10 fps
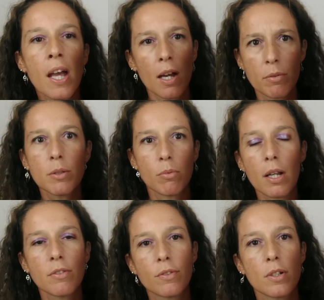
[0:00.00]
I will
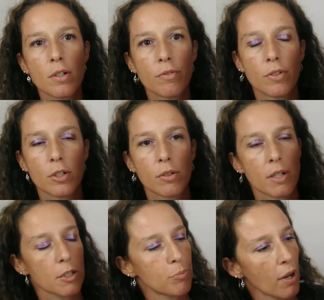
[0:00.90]
write the
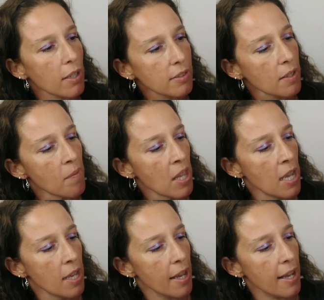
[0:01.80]
correct price,
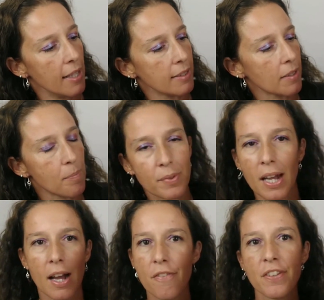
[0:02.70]
and
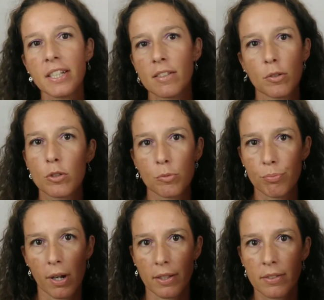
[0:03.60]
I think it's a good
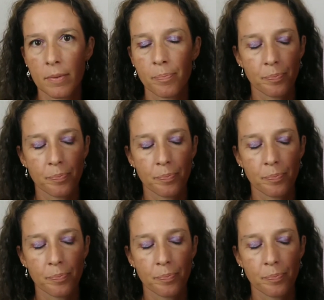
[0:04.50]
price.